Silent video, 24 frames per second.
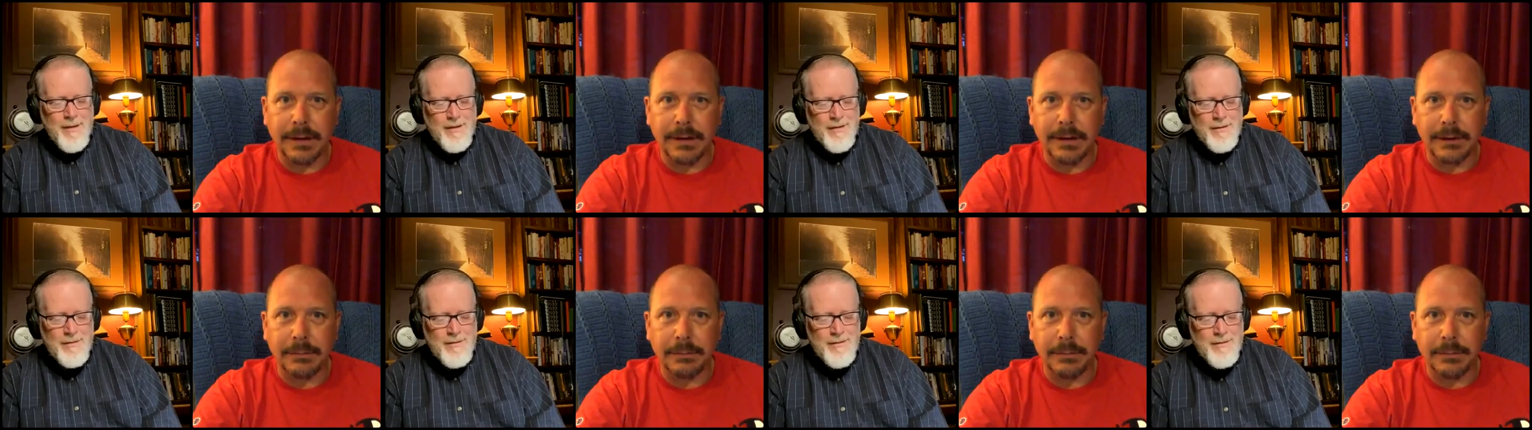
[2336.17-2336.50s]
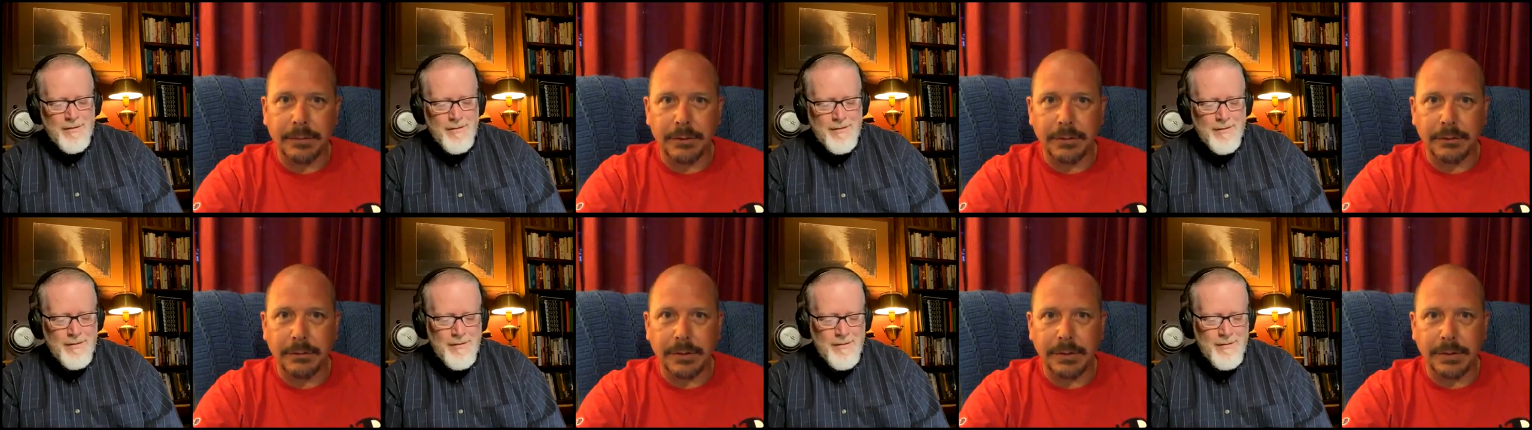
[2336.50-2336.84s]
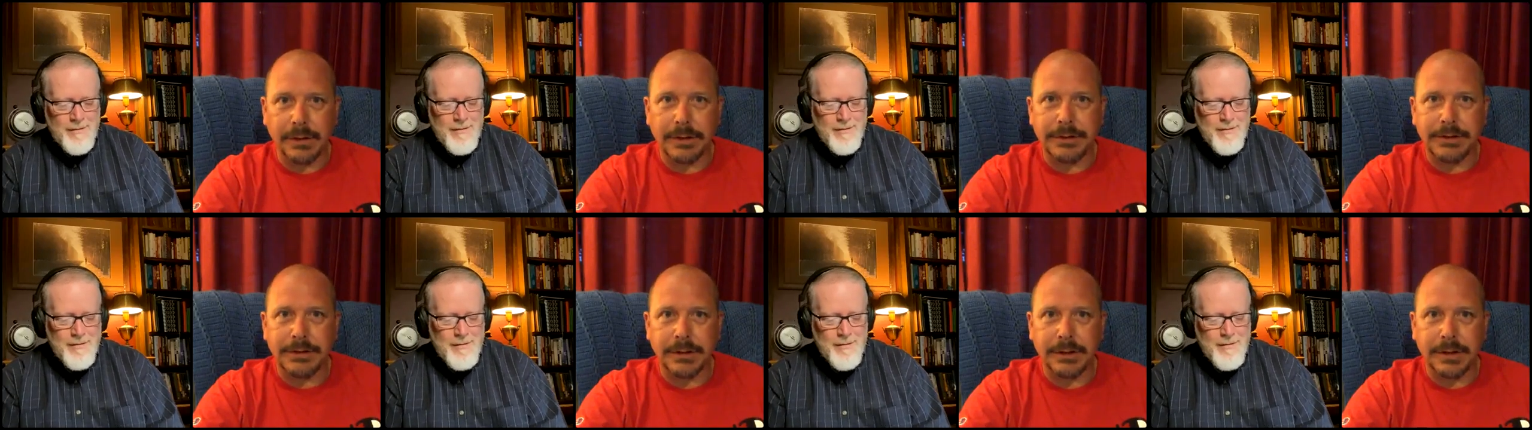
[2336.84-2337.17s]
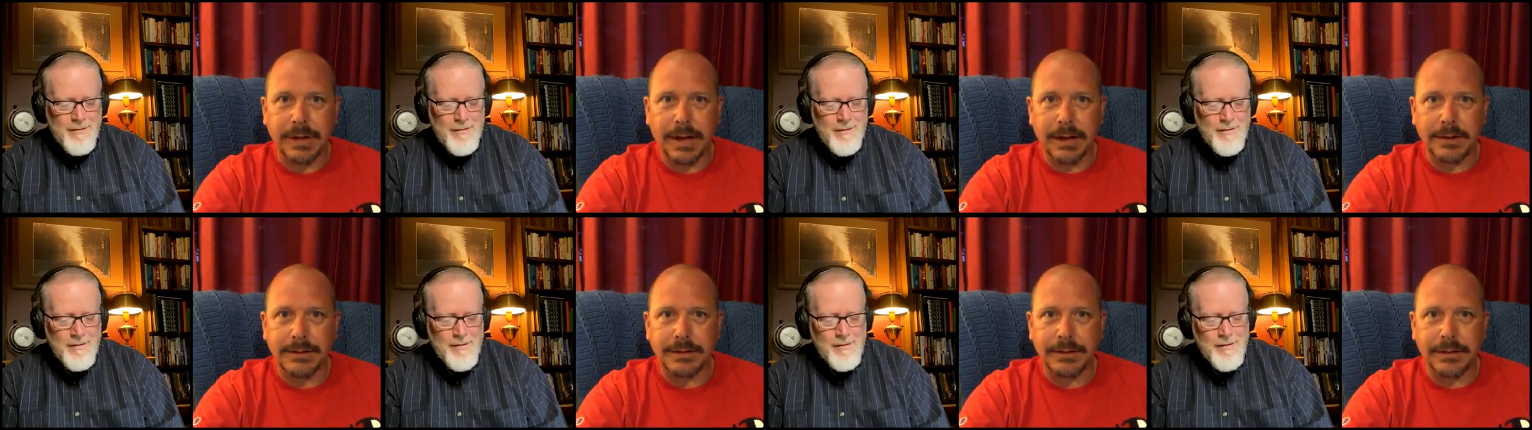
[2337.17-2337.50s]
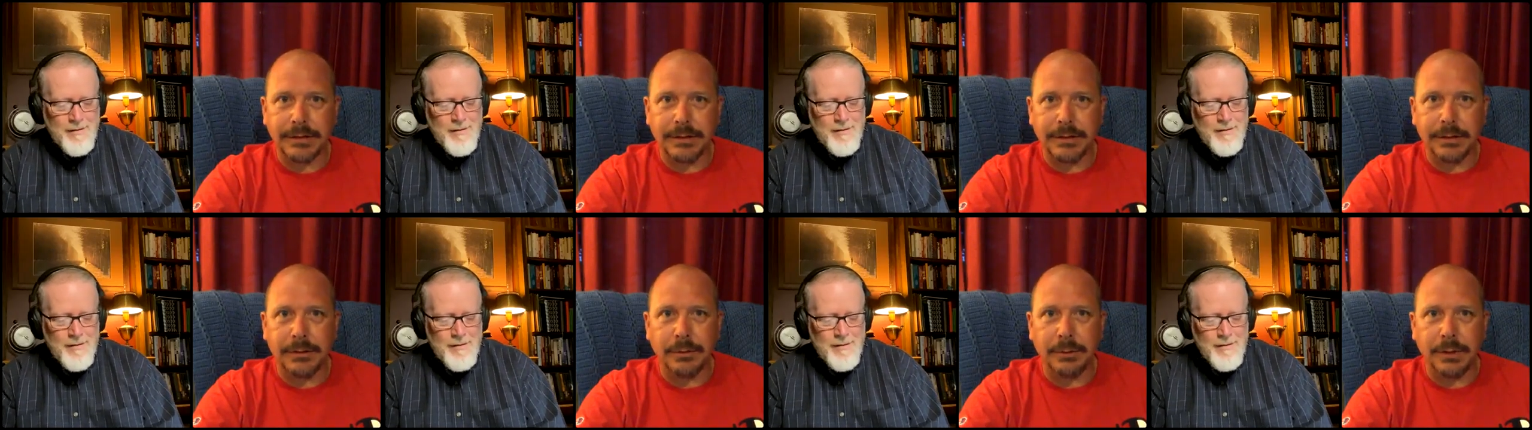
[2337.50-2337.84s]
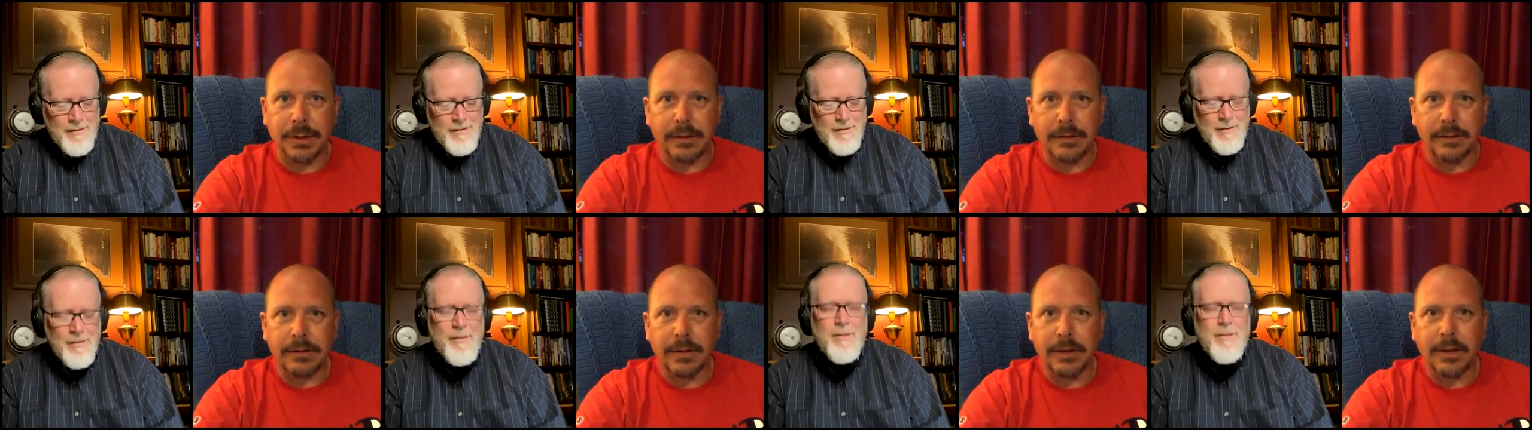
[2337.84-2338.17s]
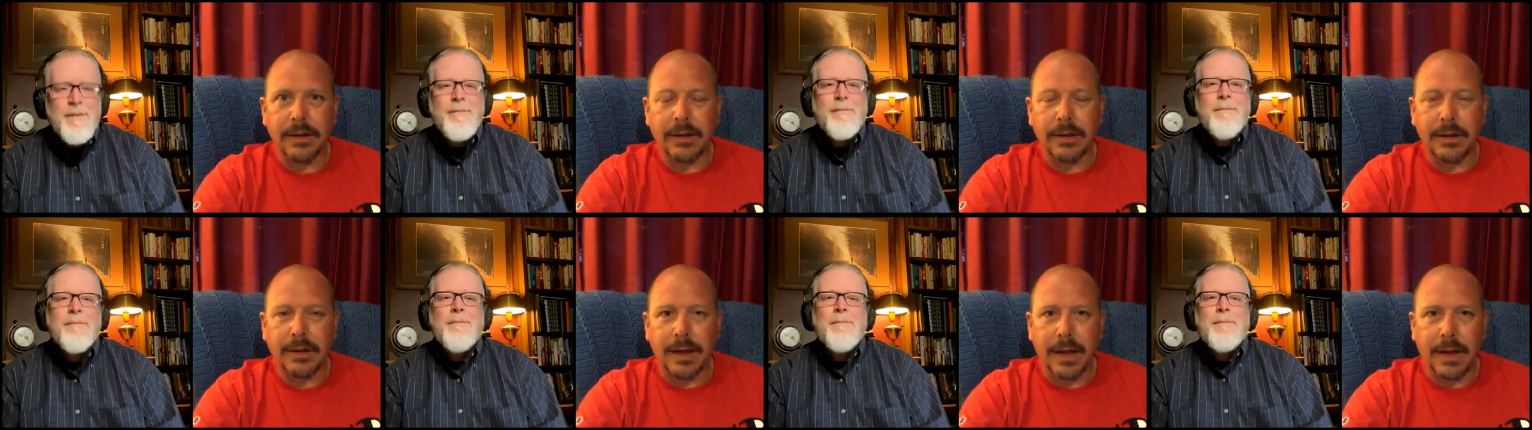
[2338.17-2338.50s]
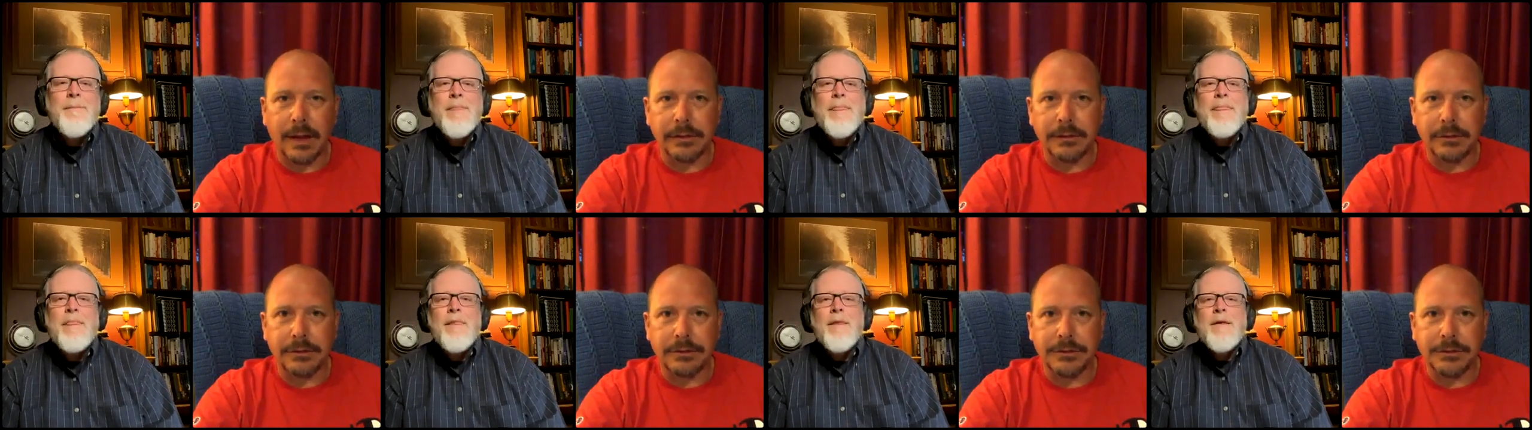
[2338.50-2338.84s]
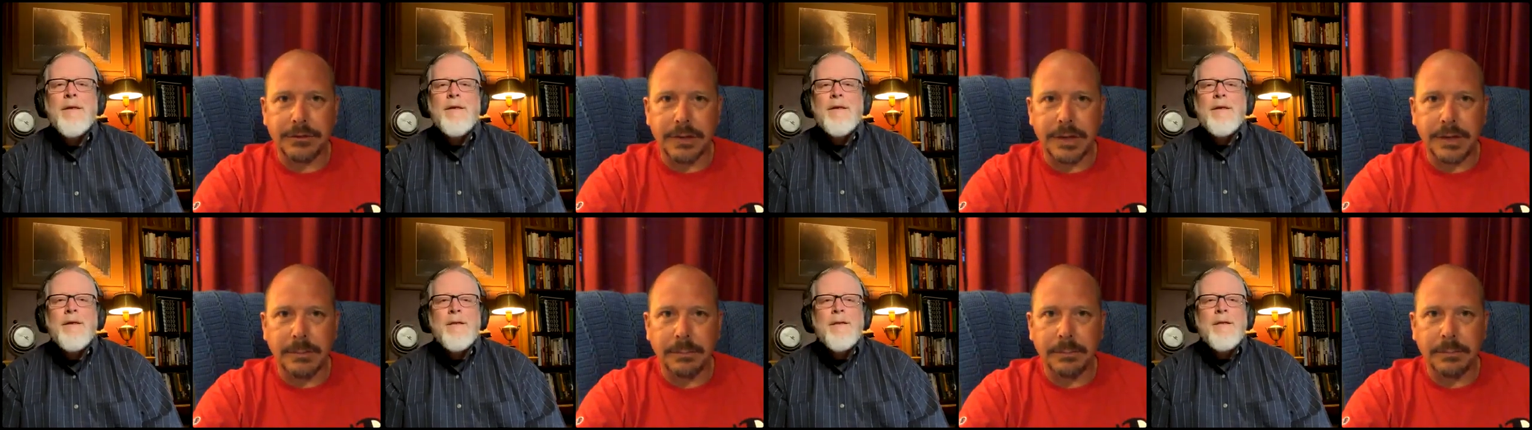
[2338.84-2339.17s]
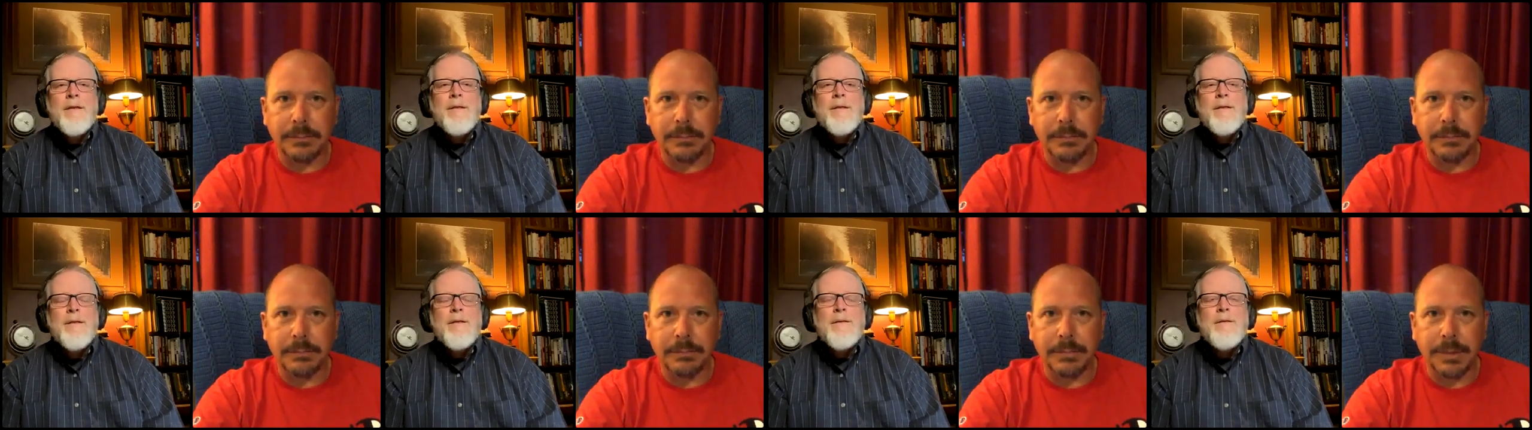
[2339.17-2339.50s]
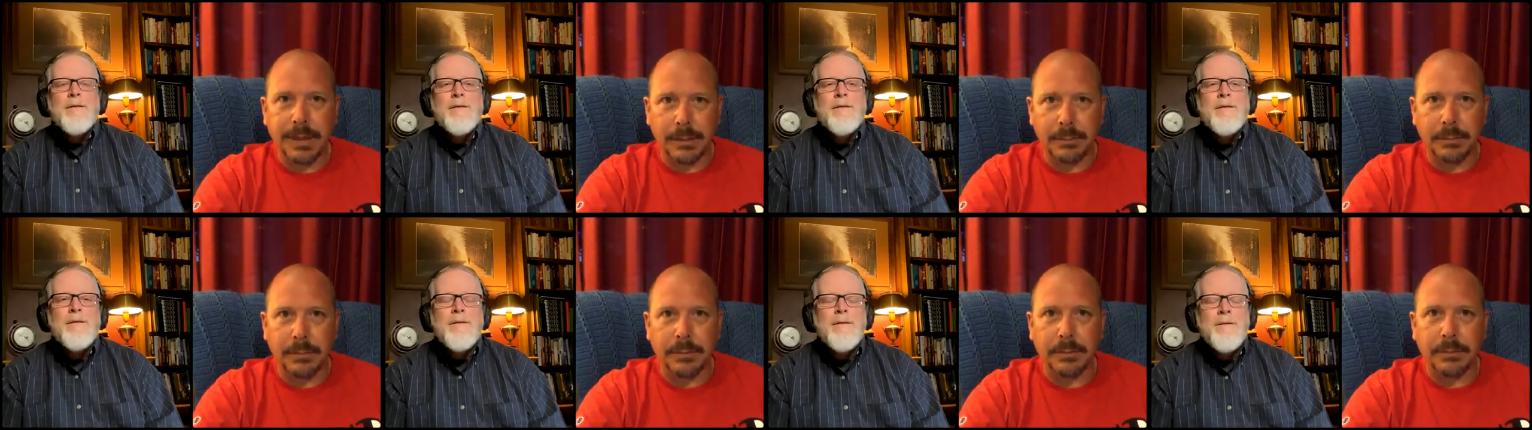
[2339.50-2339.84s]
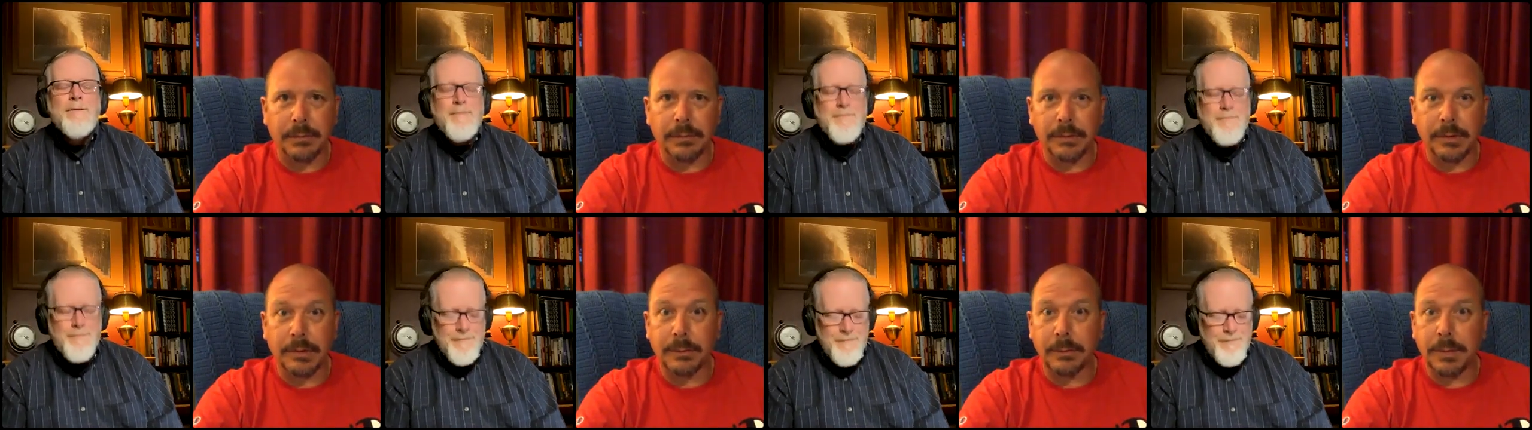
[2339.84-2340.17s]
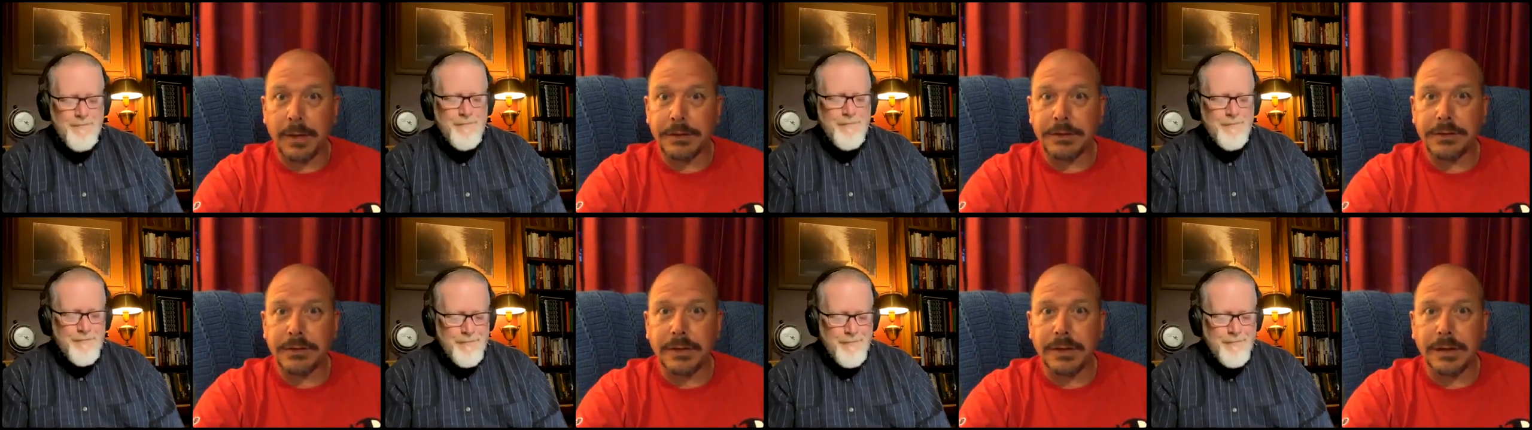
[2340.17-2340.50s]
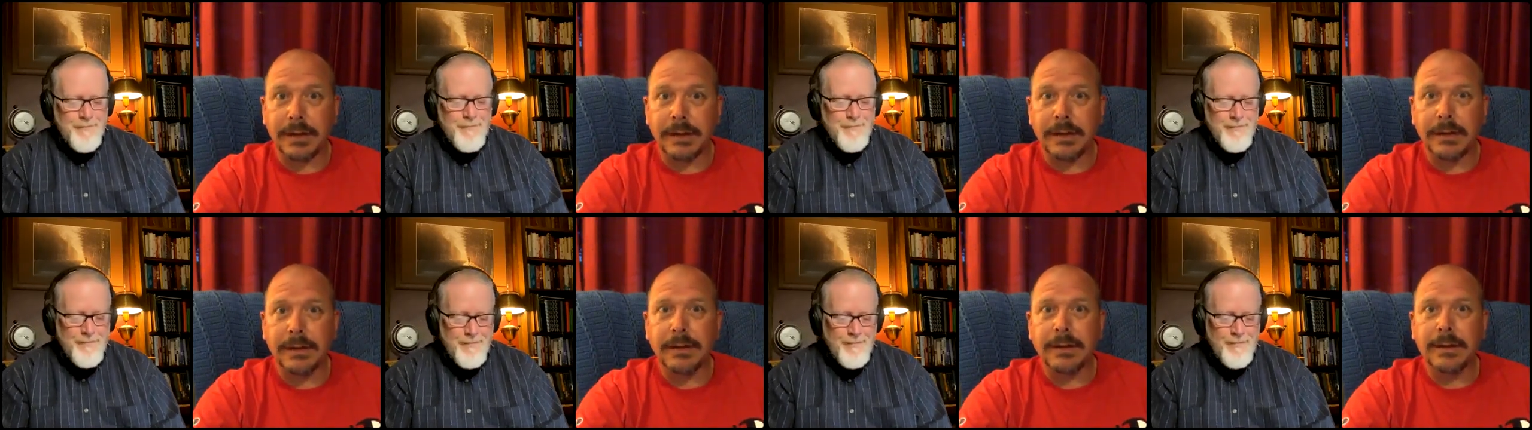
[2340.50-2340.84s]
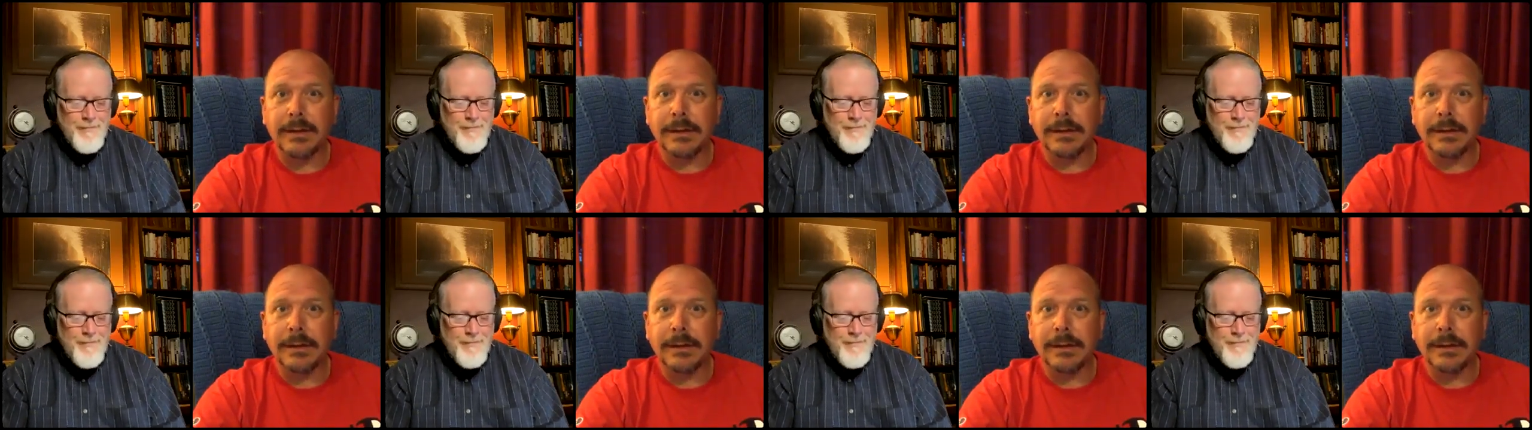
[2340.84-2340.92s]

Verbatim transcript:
Speaker 1: Here, pure religion has to do with how you treat people, especially